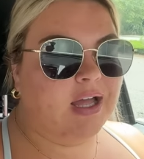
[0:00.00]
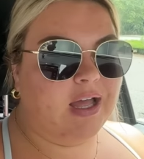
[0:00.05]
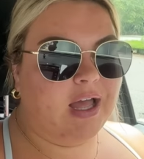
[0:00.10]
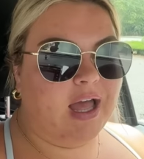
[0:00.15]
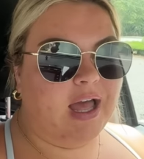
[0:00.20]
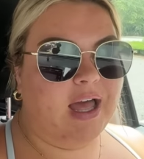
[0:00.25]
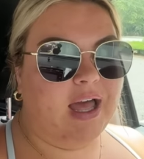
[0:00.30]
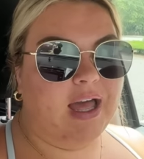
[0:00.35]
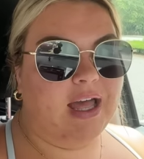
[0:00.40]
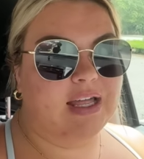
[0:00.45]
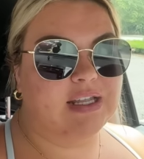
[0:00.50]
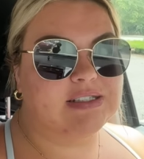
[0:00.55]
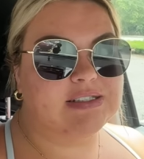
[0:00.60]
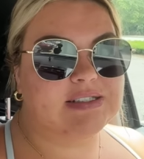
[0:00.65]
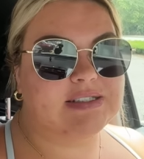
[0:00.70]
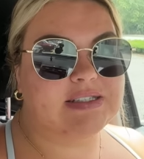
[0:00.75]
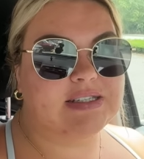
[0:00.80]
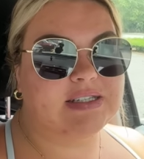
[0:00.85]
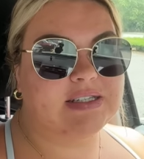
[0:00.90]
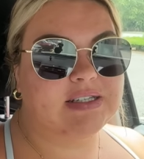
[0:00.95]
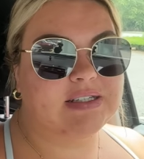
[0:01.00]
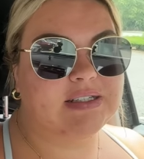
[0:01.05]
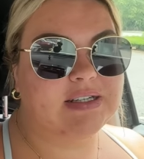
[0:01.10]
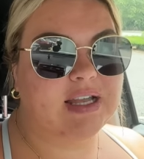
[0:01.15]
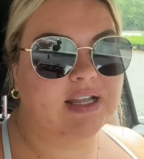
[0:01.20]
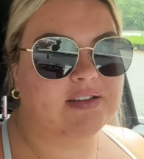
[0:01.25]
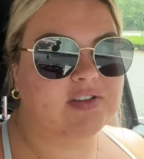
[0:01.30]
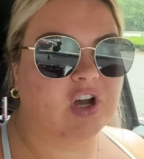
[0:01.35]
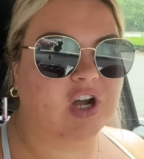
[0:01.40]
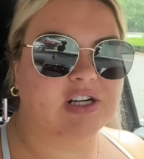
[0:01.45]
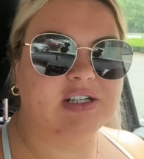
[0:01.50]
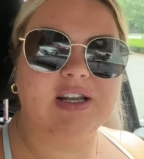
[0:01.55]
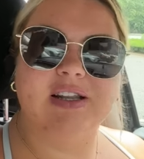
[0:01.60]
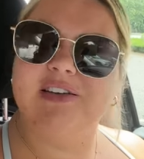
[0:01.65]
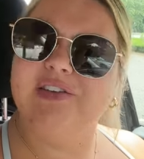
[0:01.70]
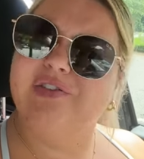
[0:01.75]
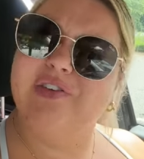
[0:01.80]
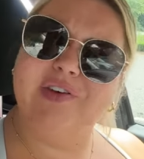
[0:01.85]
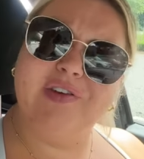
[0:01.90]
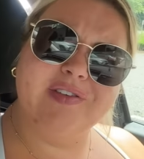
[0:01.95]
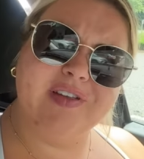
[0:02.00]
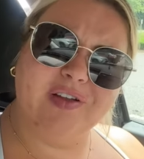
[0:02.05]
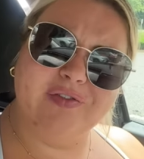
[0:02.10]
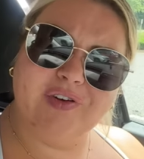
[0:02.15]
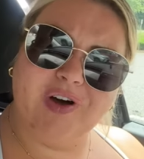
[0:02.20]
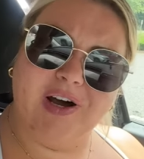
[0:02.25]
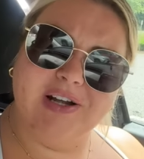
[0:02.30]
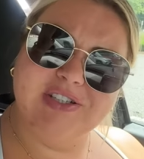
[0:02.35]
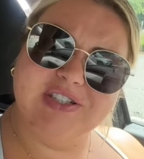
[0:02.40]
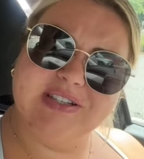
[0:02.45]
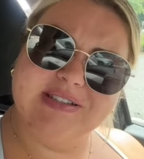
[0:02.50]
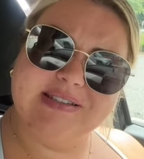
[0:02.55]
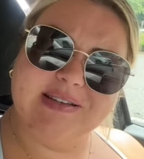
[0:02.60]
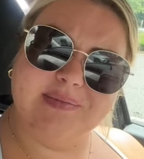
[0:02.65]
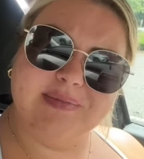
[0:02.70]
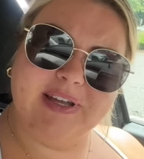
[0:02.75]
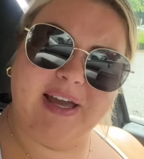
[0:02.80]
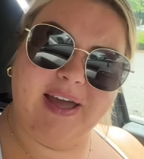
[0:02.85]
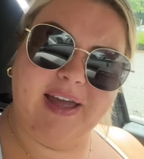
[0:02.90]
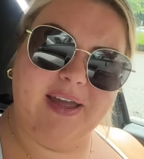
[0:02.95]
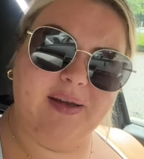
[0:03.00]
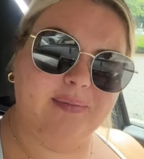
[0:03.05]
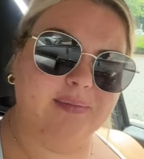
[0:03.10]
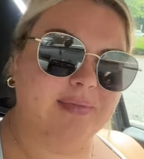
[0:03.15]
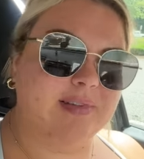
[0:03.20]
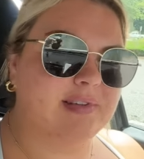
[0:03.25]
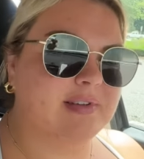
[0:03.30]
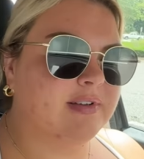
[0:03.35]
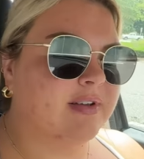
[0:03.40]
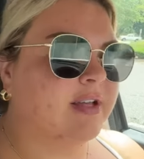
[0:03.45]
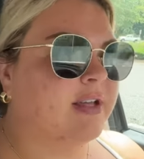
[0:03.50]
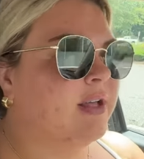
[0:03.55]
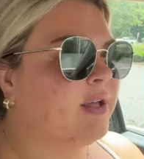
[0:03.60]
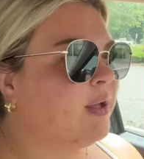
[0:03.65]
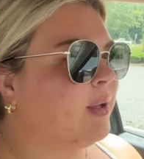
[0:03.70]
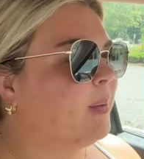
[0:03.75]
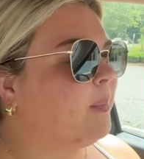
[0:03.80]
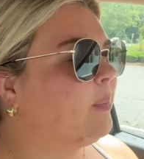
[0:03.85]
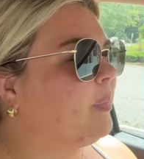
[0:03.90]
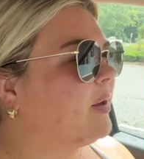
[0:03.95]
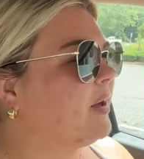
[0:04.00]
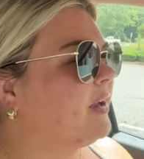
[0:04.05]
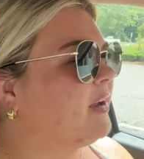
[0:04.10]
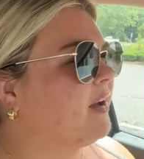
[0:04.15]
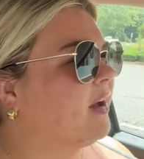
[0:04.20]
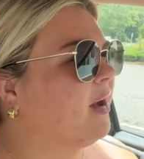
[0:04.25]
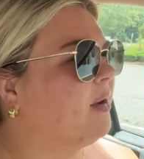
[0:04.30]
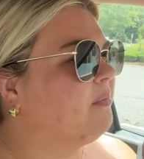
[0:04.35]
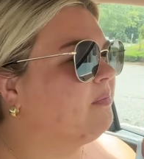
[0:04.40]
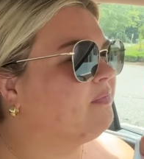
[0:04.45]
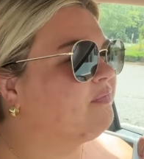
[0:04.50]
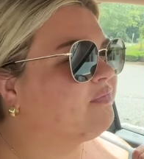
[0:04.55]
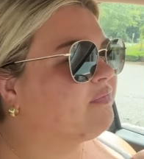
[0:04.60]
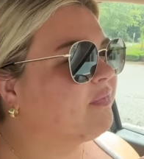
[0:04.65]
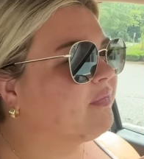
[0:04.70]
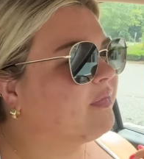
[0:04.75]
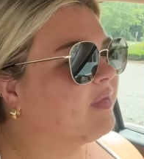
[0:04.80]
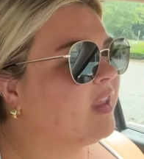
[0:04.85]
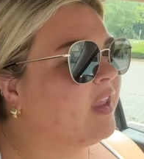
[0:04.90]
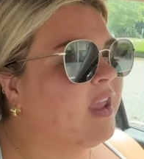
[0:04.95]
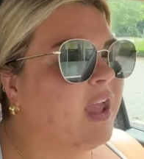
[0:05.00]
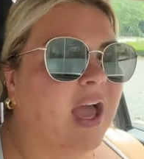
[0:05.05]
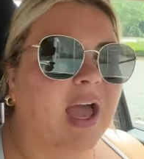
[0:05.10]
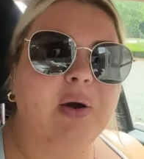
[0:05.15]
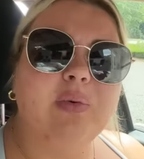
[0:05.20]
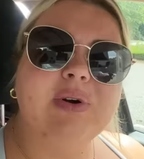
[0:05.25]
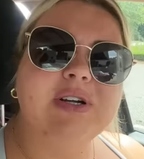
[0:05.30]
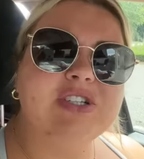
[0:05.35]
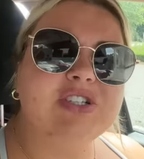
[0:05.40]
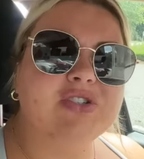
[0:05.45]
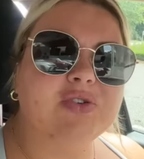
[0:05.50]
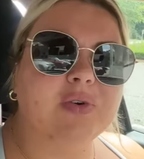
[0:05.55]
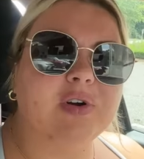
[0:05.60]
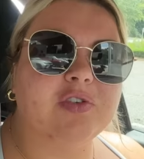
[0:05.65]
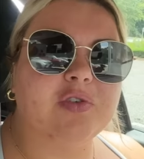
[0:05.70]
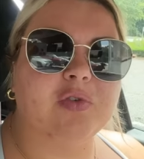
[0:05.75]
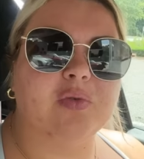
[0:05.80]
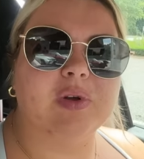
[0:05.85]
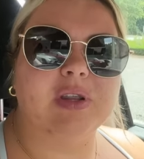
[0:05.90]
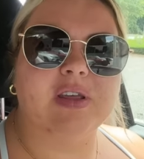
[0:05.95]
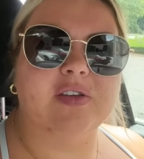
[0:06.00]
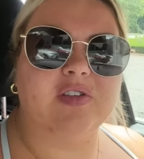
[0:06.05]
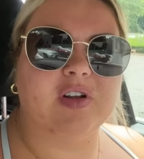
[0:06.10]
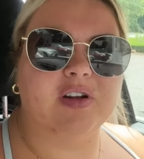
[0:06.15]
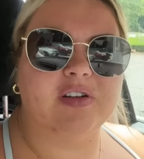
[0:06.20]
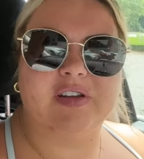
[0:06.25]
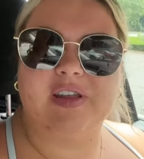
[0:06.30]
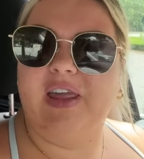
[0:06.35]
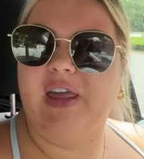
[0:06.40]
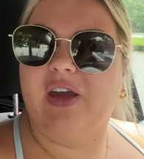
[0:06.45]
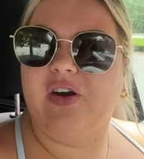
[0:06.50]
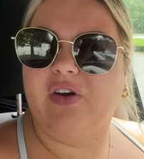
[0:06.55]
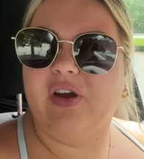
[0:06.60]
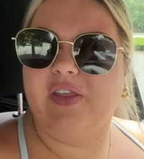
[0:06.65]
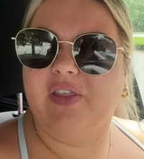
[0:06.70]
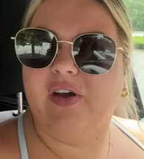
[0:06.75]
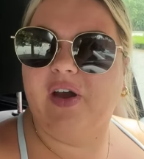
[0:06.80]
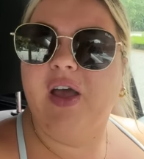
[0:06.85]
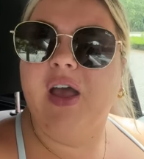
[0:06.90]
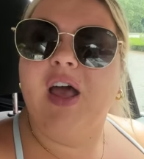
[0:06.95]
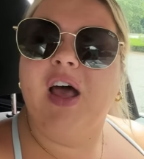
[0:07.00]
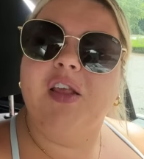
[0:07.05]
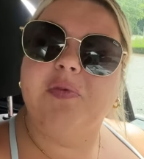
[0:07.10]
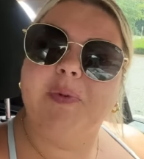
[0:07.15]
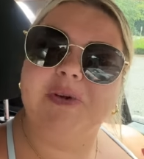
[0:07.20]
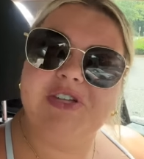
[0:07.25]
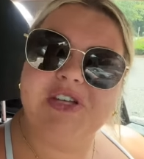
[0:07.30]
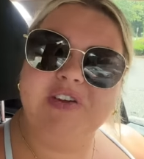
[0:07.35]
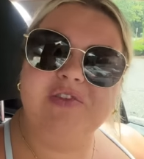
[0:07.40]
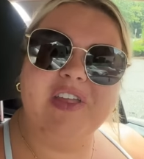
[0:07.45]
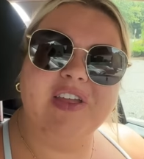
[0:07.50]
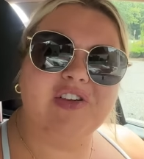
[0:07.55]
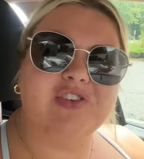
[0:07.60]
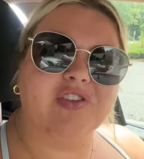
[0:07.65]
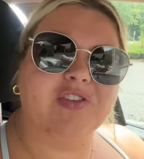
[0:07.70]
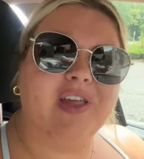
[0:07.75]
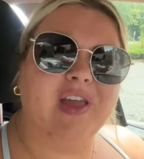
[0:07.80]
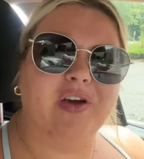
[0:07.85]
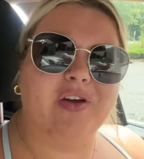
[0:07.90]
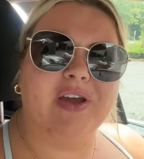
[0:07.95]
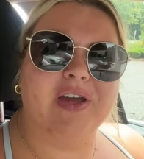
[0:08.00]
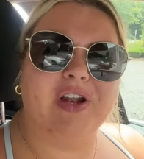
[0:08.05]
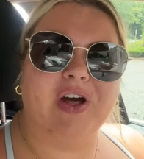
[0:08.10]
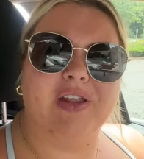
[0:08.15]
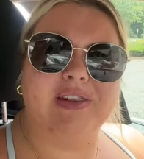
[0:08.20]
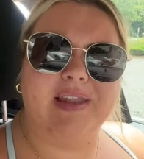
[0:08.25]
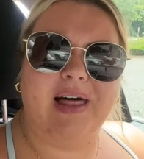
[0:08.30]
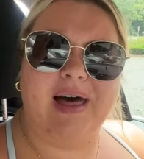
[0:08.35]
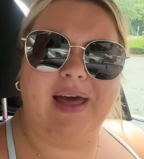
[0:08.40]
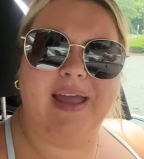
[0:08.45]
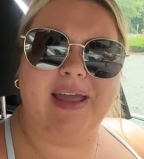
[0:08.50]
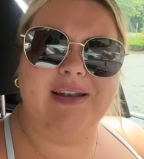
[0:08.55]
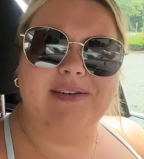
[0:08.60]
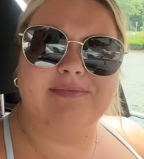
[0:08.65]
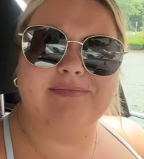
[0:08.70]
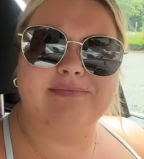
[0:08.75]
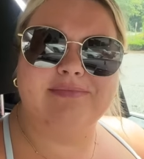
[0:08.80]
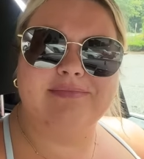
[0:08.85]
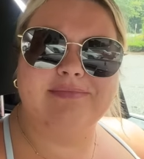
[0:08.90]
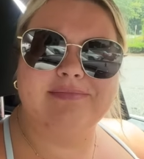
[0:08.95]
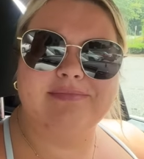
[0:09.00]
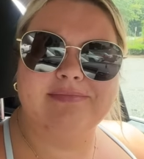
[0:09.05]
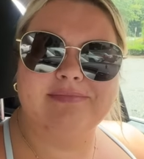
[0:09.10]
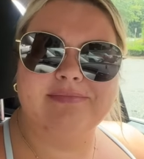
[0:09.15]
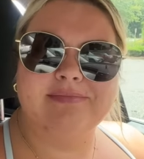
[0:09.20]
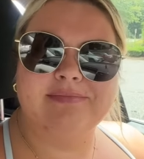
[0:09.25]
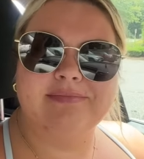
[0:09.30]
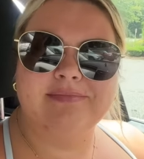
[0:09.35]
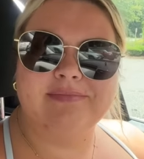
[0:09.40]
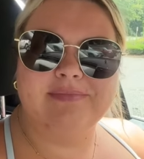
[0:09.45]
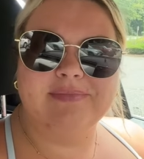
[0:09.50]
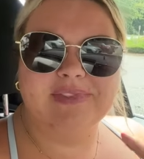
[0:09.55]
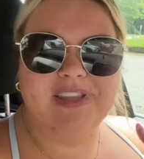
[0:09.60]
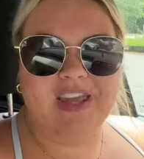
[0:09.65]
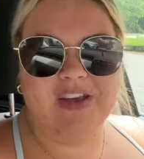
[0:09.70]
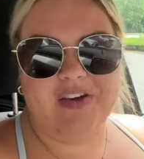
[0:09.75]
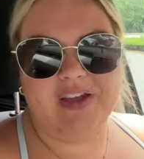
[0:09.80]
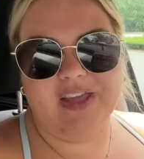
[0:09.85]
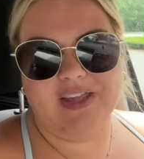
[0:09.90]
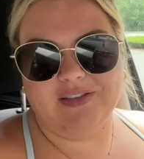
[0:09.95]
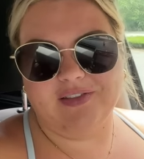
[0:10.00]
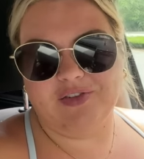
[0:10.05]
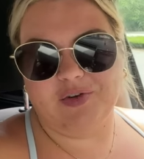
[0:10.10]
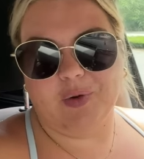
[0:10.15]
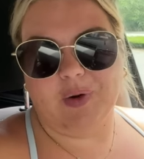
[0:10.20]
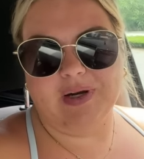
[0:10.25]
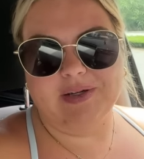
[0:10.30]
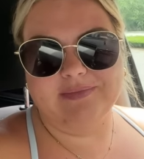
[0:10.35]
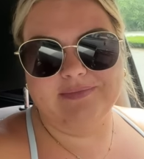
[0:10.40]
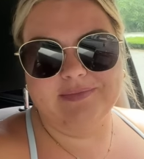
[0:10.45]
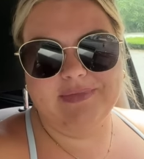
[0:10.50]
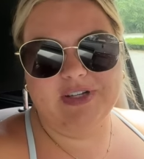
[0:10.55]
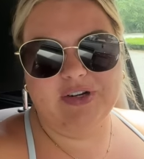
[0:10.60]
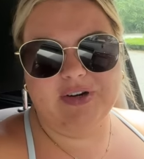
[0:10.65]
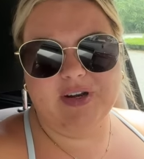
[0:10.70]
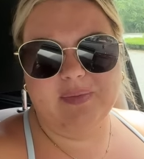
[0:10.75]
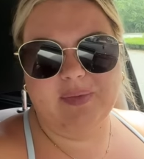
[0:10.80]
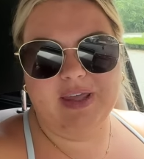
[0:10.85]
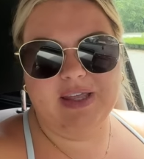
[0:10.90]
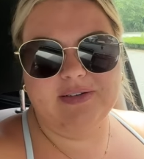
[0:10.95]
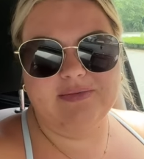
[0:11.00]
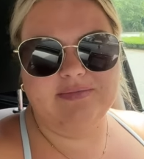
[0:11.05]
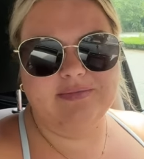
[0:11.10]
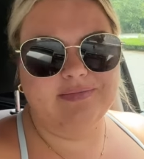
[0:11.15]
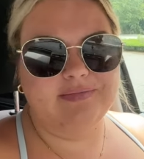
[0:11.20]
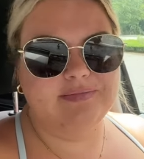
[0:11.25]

and it's hard not to feel self-conscious sometimes. But um, I wish stores would really start to carry that, especially if they just carry it online, carry it in store. You know what I mean?